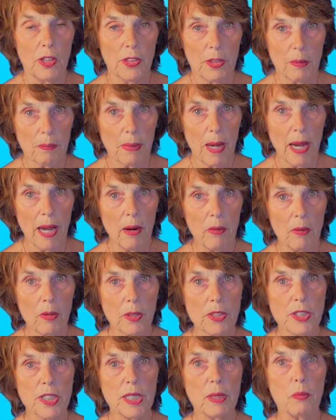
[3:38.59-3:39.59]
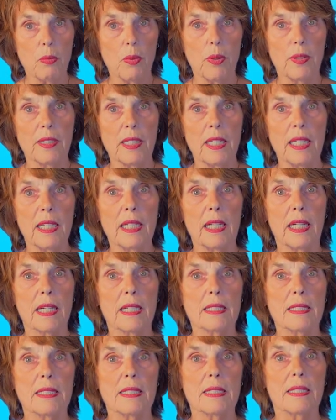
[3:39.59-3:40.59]
the power deep within
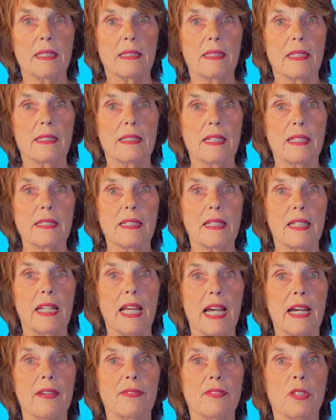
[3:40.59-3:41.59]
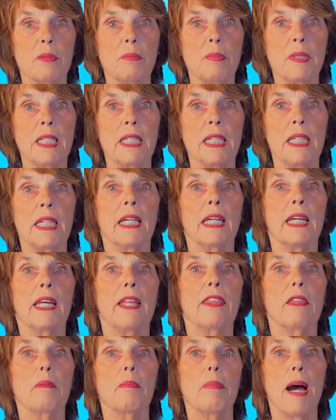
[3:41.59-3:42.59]
us that doesn't have to be
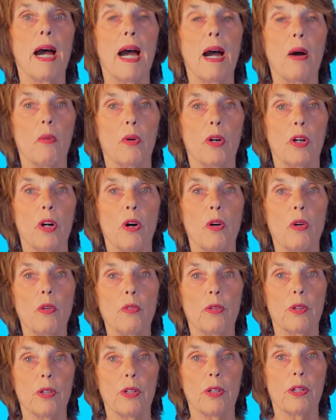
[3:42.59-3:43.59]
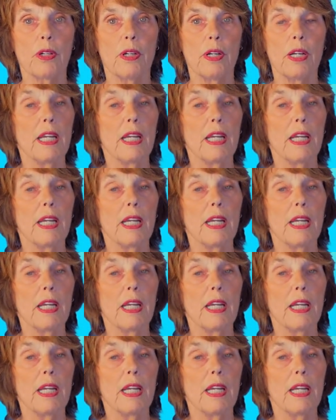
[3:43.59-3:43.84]
the power over.